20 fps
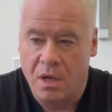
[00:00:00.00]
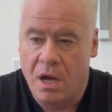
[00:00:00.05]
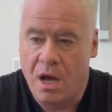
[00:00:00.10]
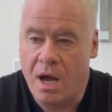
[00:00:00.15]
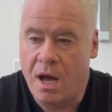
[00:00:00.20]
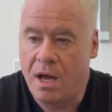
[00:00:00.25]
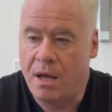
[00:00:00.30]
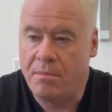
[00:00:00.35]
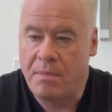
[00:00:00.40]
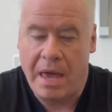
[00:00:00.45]

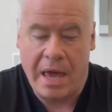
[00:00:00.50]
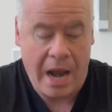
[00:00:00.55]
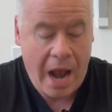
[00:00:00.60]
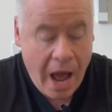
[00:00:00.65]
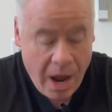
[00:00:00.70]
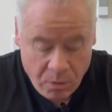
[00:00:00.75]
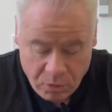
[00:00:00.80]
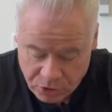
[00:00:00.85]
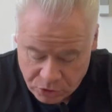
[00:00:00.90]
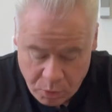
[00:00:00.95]
And
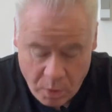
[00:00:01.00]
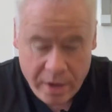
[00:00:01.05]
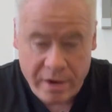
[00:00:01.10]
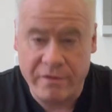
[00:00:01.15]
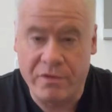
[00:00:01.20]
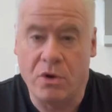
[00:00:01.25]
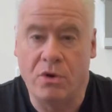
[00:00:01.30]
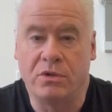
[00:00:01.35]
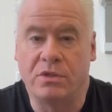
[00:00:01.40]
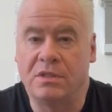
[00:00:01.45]
I was one of
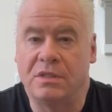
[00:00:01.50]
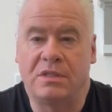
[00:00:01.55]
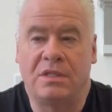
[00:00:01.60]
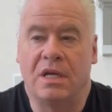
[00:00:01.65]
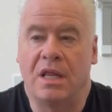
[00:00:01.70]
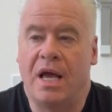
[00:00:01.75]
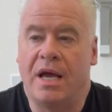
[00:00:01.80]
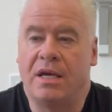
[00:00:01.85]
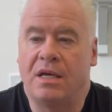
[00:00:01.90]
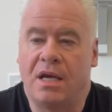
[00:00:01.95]
those. And
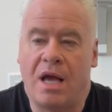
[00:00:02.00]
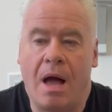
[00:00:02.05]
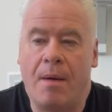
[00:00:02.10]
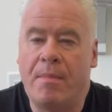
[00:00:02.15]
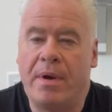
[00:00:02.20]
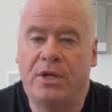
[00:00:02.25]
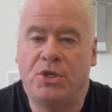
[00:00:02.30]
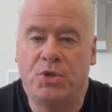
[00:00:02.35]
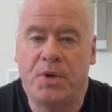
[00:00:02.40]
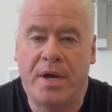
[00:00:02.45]
so I got
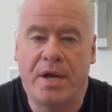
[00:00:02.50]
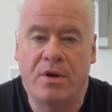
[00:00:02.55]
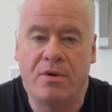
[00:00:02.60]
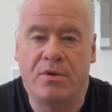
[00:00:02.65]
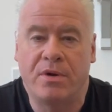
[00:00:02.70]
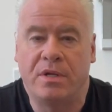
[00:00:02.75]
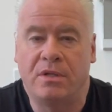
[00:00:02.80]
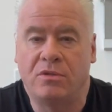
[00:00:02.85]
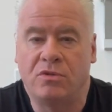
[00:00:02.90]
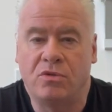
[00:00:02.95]
my trainer
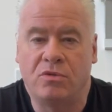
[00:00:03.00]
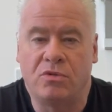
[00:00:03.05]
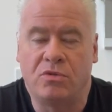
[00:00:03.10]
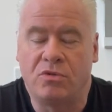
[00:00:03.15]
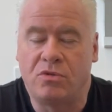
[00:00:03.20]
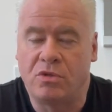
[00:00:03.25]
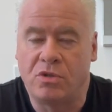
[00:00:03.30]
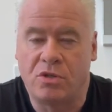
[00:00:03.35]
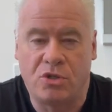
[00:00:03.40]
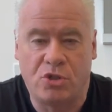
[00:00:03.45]
and
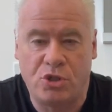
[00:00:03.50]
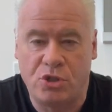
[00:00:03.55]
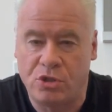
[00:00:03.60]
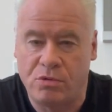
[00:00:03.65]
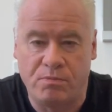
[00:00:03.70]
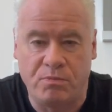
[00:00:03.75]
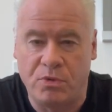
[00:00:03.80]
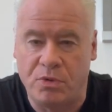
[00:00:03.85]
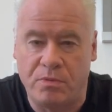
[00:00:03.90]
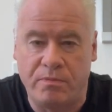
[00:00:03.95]

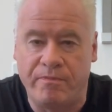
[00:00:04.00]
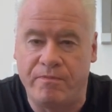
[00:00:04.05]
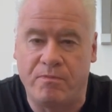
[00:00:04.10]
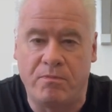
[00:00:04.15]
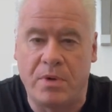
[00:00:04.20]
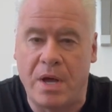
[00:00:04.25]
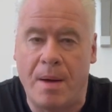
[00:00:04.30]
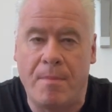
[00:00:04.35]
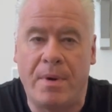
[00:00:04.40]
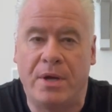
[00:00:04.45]

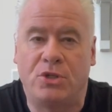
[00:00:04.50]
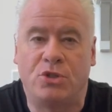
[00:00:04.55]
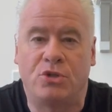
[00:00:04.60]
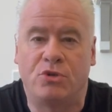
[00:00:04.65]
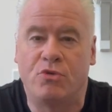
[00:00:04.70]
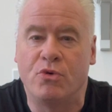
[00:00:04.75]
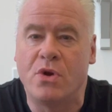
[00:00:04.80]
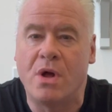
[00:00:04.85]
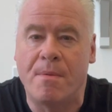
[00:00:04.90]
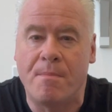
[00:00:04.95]
got my
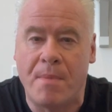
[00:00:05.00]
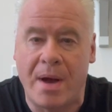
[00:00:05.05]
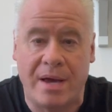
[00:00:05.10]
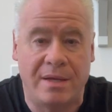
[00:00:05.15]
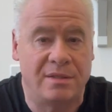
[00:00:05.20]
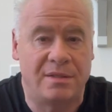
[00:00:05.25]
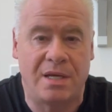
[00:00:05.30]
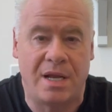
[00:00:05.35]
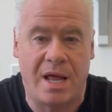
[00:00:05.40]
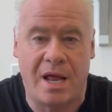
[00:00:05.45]
screwed up
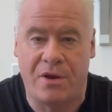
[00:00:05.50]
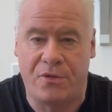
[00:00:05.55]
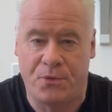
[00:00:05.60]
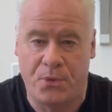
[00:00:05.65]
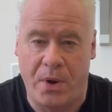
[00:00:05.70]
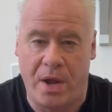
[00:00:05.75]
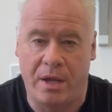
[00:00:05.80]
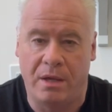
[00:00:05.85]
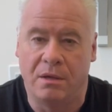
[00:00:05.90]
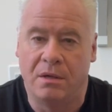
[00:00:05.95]
mindset out of the
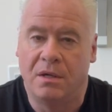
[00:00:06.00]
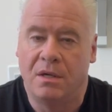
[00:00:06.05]
way.